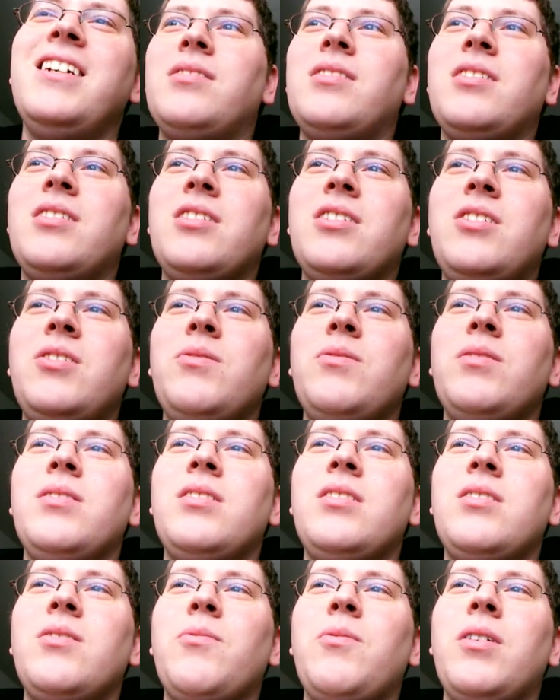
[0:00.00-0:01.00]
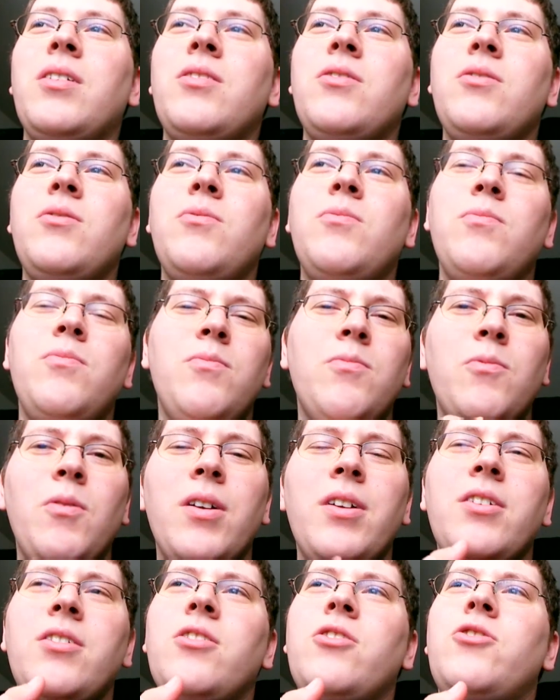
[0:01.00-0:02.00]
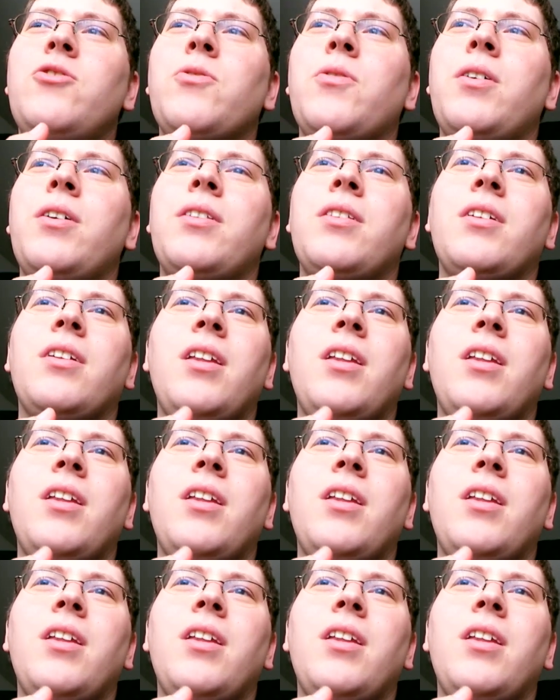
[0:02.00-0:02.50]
She was the one who wanted to join